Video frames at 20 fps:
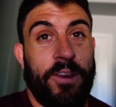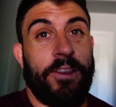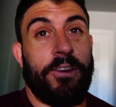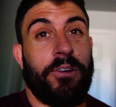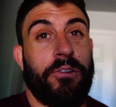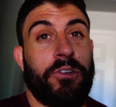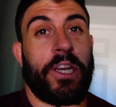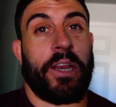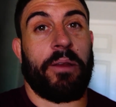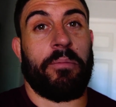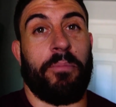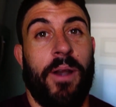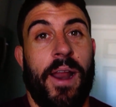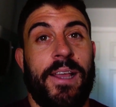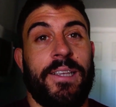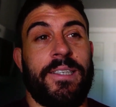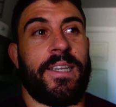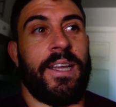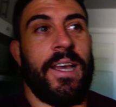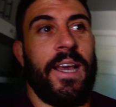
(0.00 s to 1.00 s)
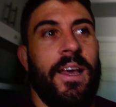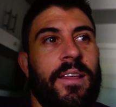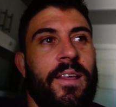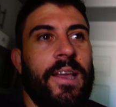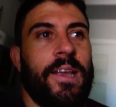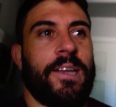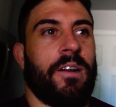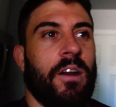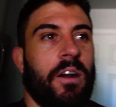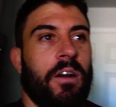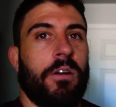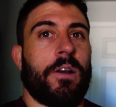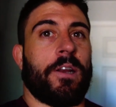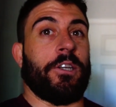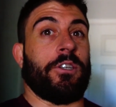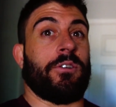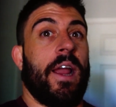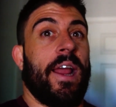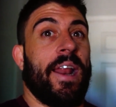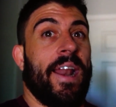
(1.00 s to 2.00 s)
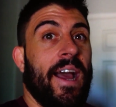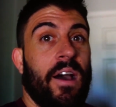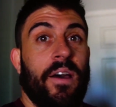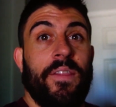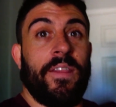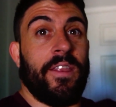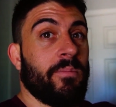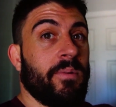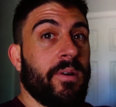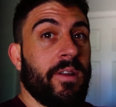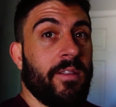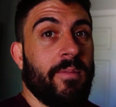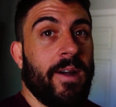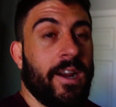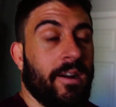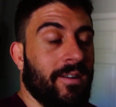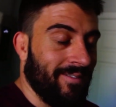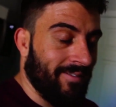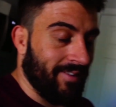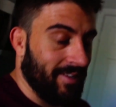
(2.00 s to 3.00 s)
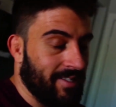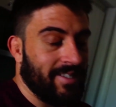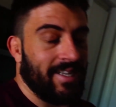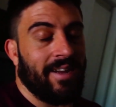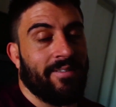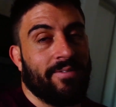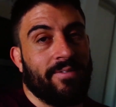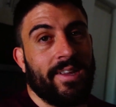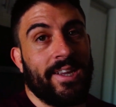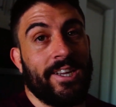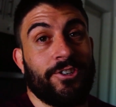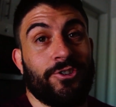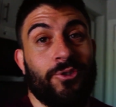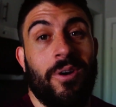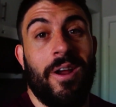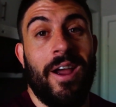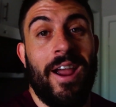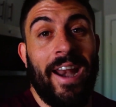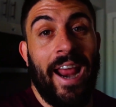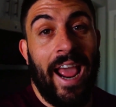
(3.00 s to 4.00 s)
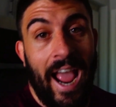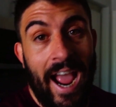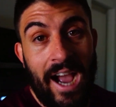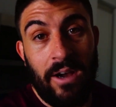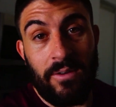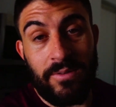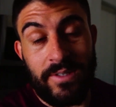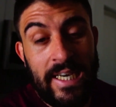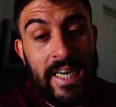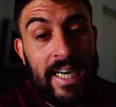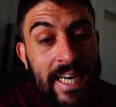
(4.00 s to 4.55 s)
When you do chicken breast, they're already dried out, and then you put it in the microwave, and it's definitely dried out.